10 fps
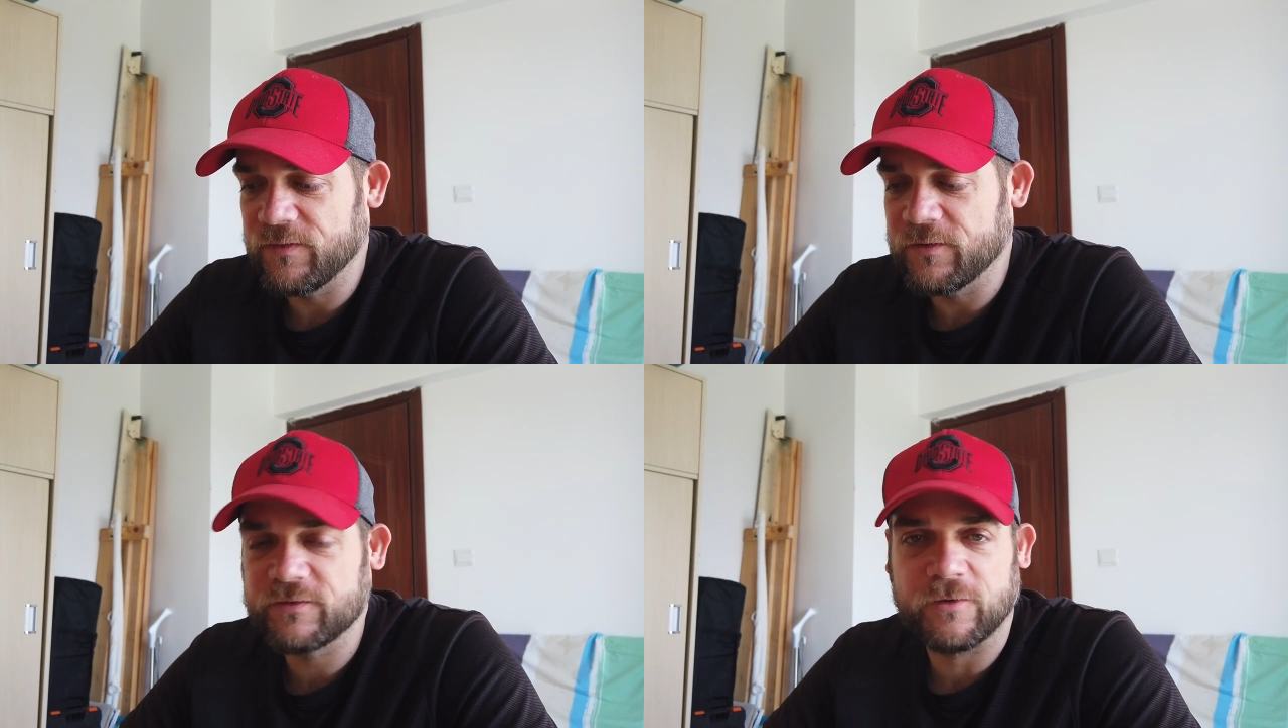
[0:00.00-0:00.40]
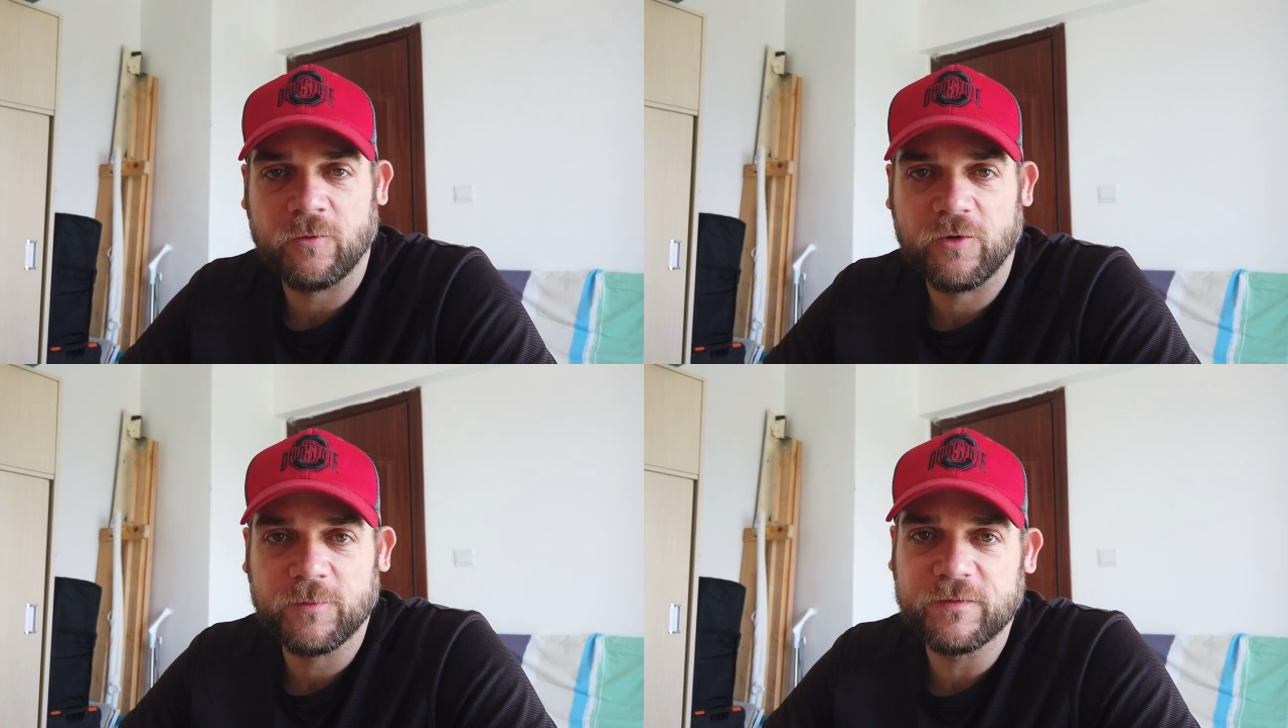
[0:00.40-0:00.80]
Those are
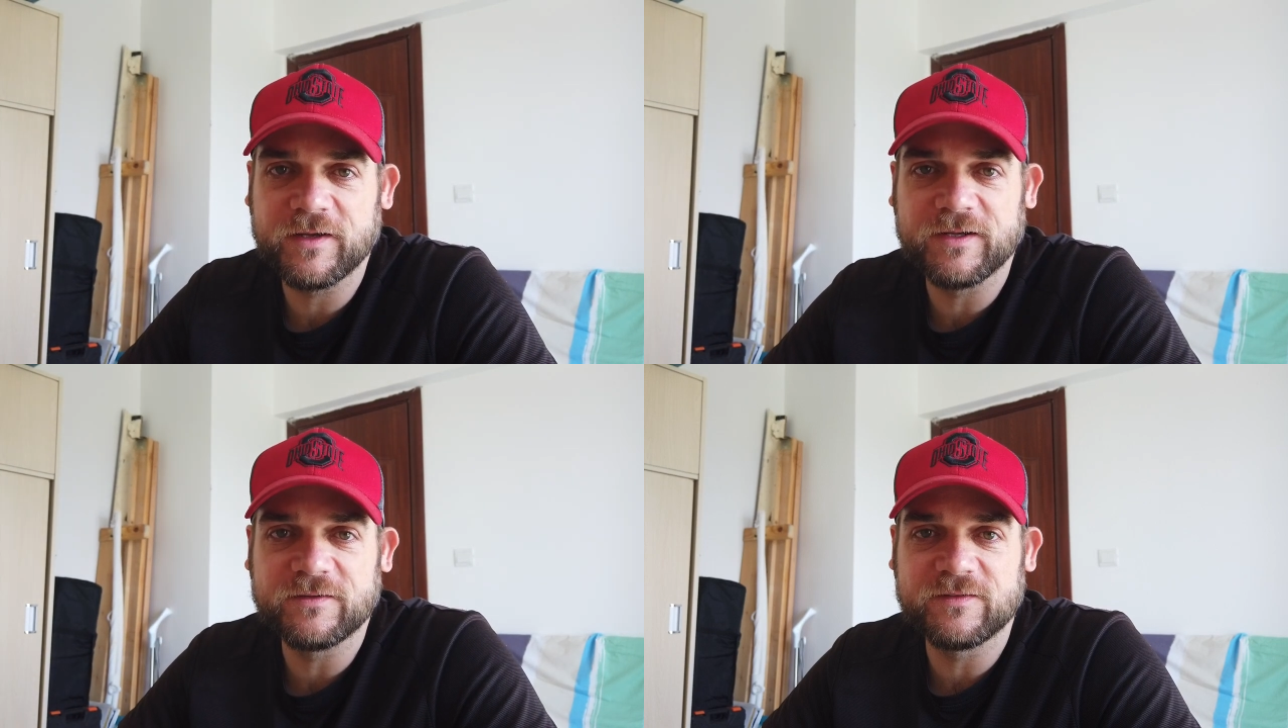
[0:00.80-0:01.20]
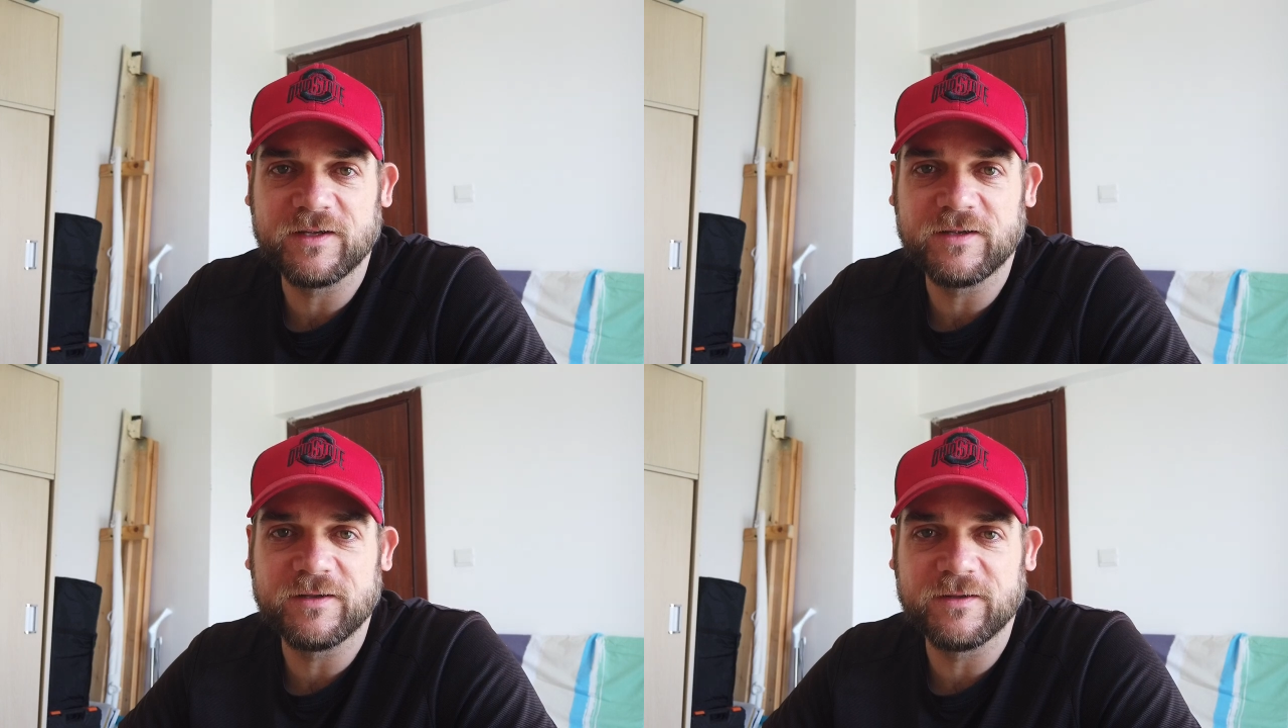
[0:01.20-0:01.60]
horrible things
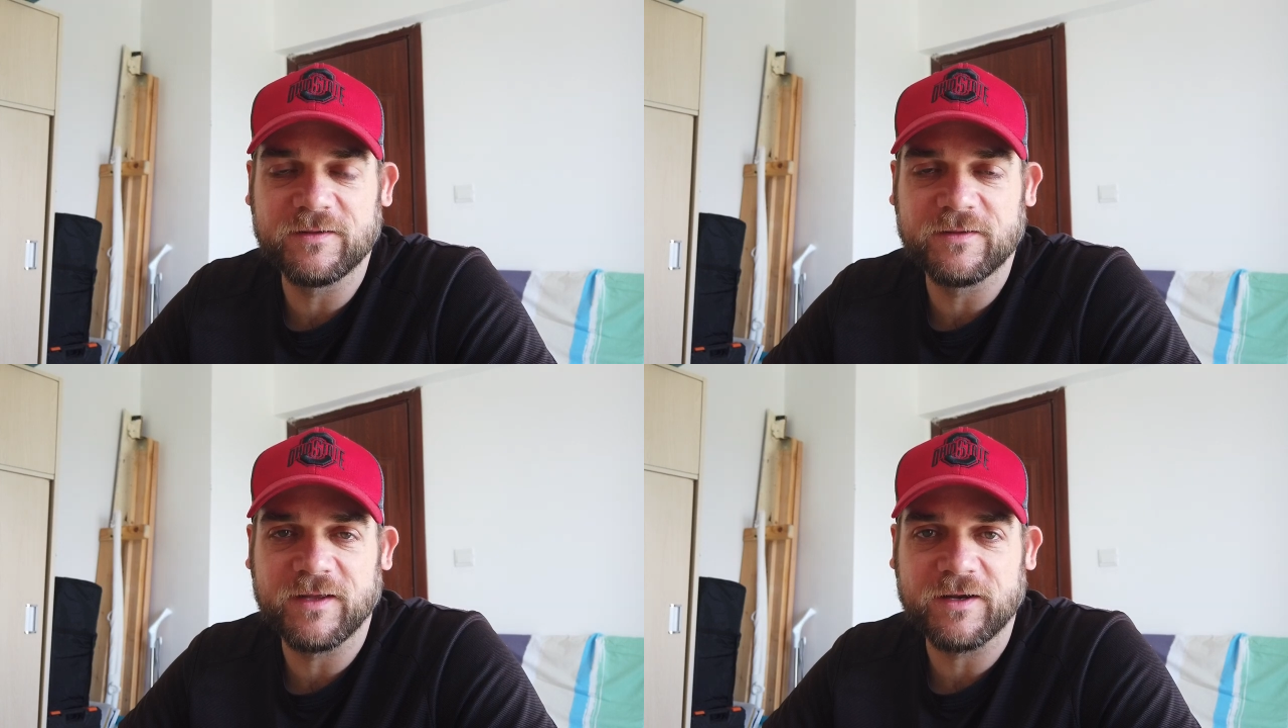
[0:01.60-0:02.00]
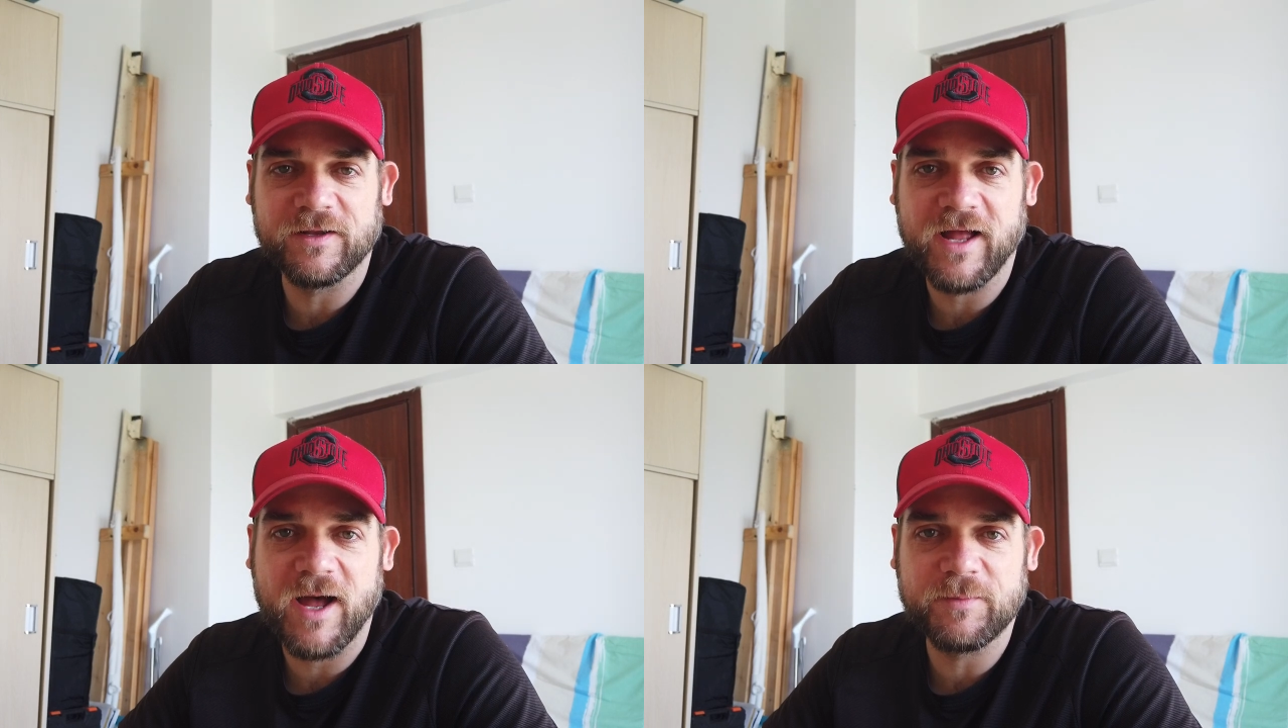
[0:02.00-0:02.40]
that
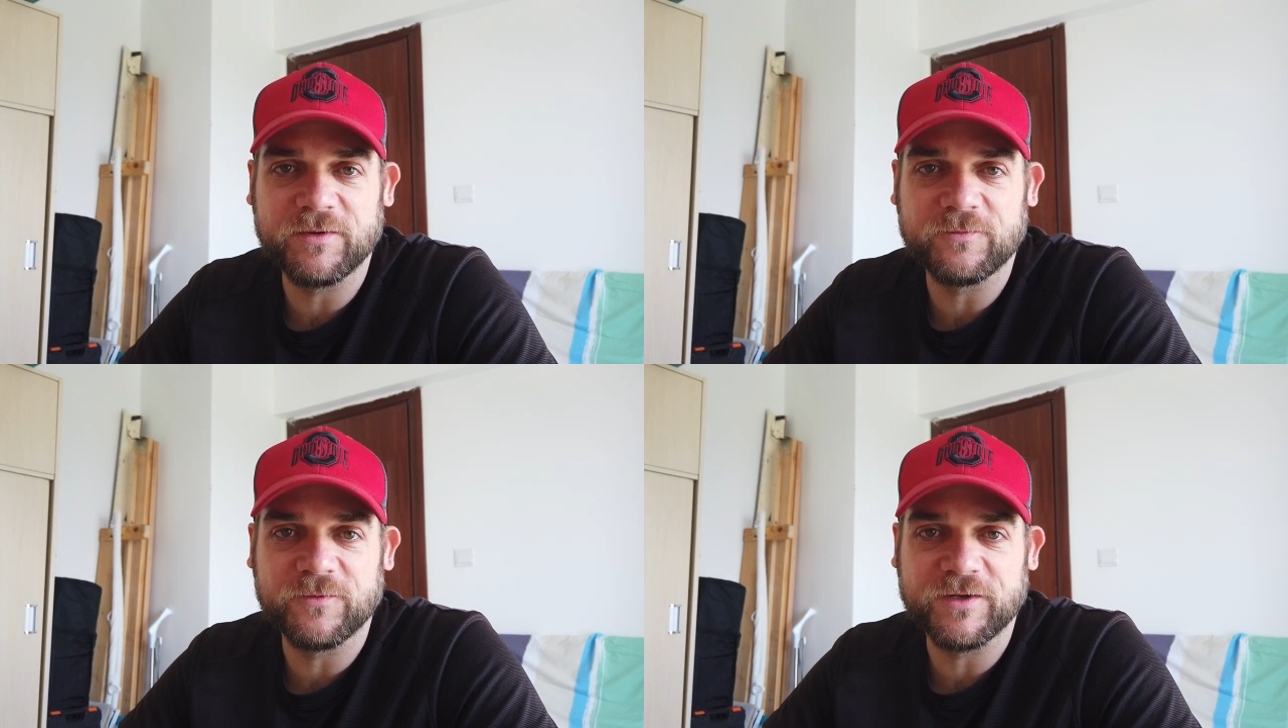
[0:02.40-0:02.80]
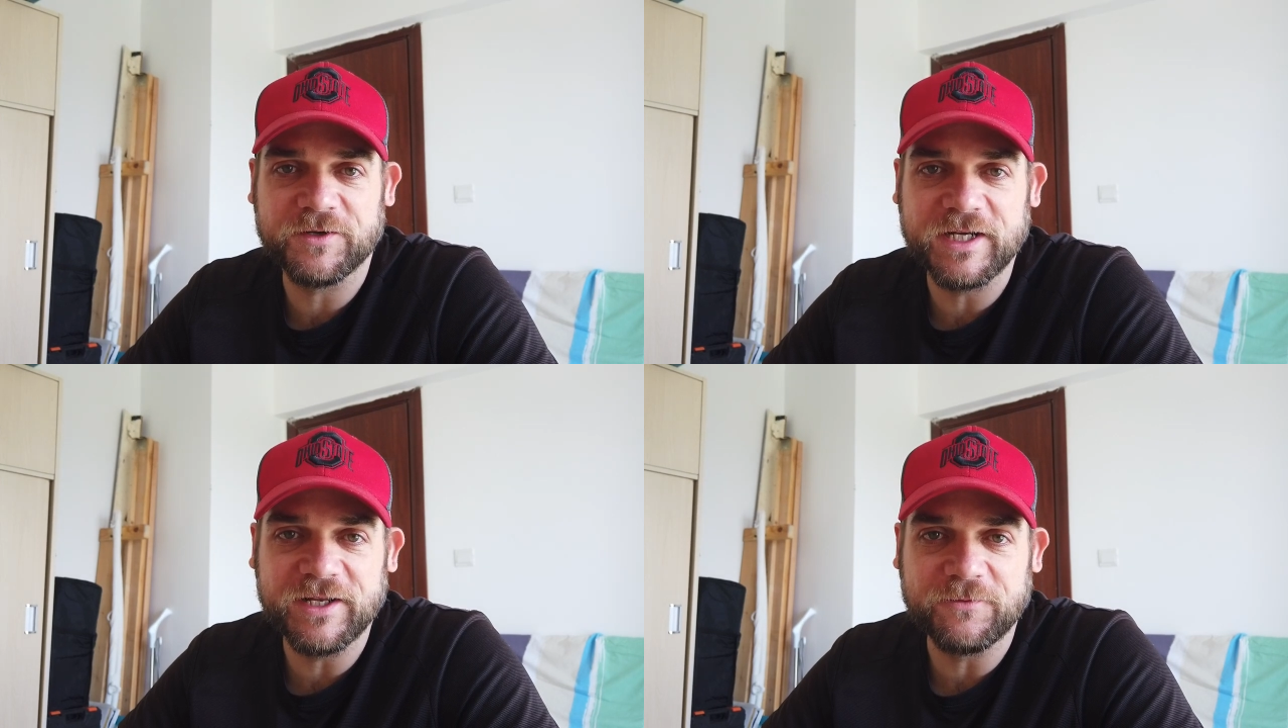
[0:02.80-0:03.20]
could happen when
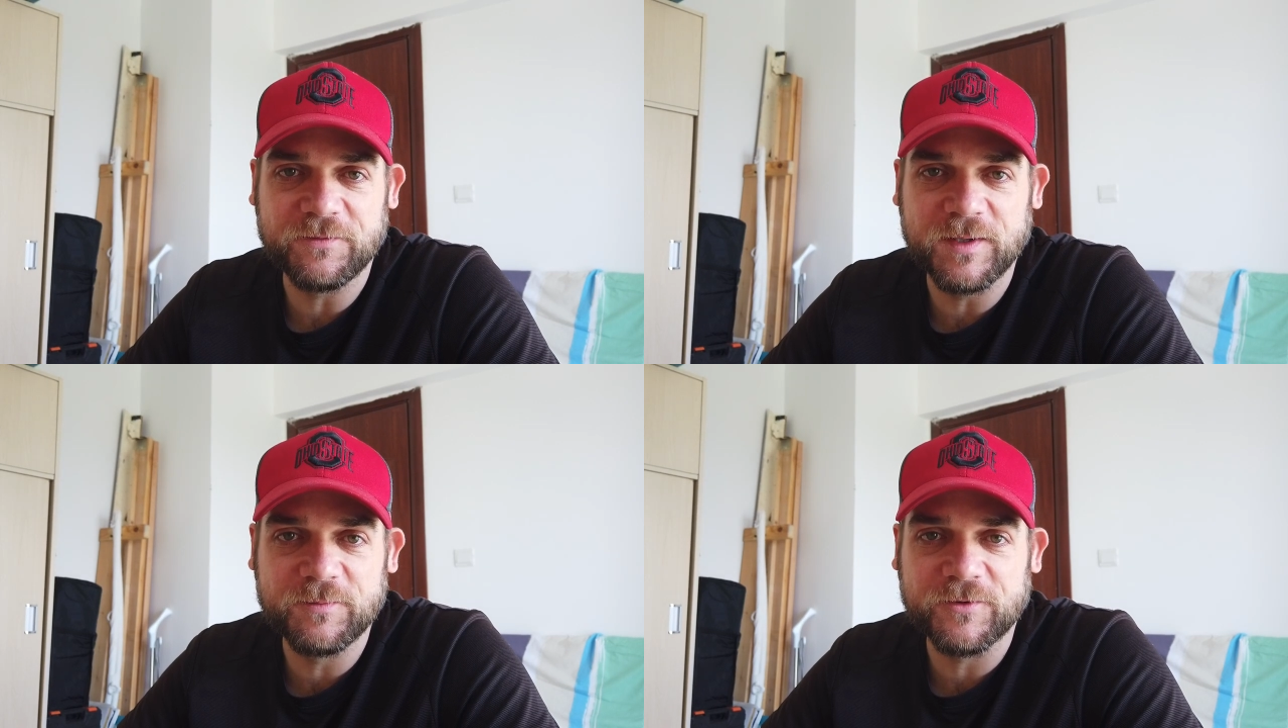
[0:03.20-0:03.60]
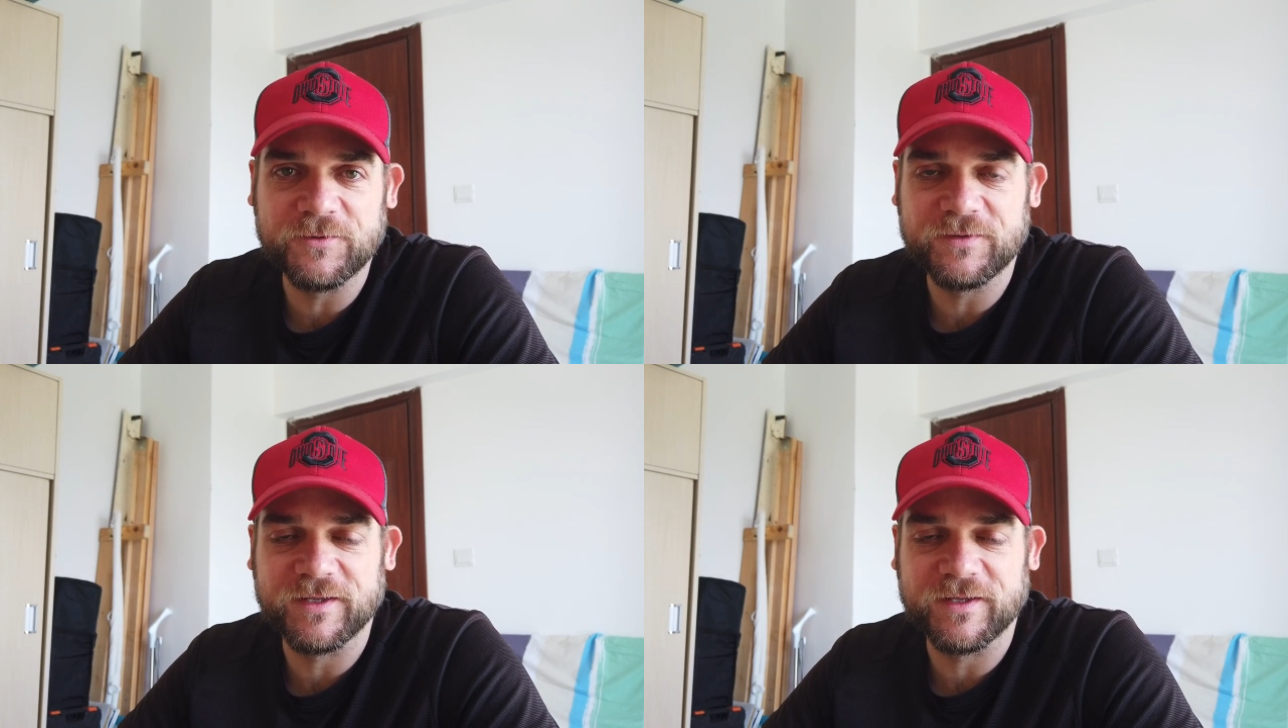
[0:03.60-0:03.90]
you're eating with people.